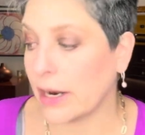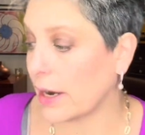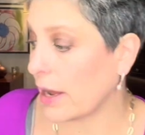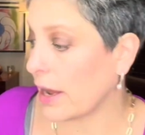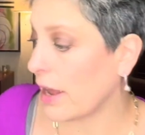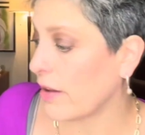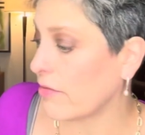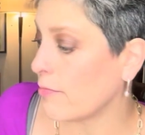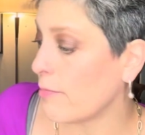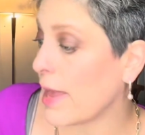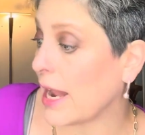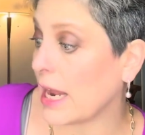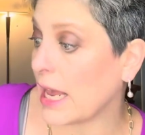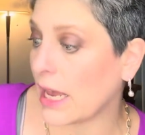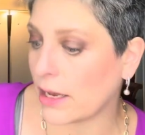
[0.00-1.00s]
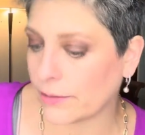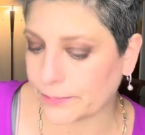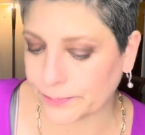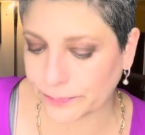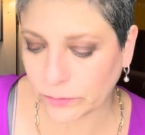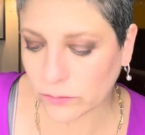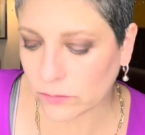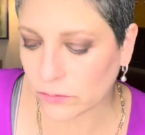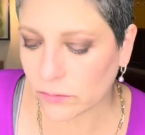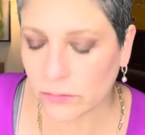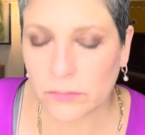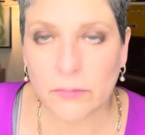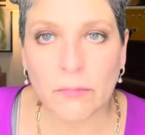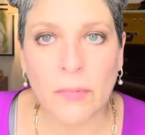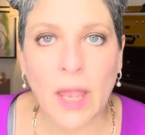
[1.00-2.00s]
and I have many,
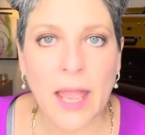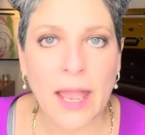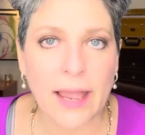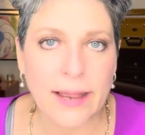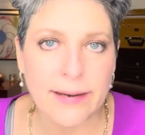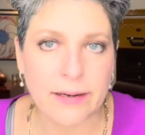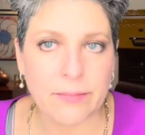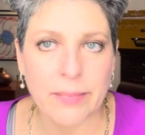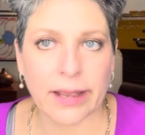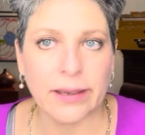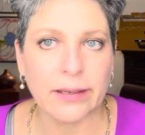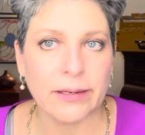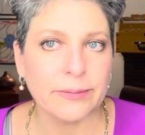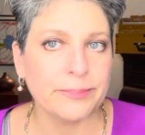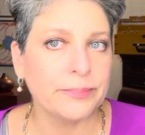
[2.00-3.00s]
I didn't buy it.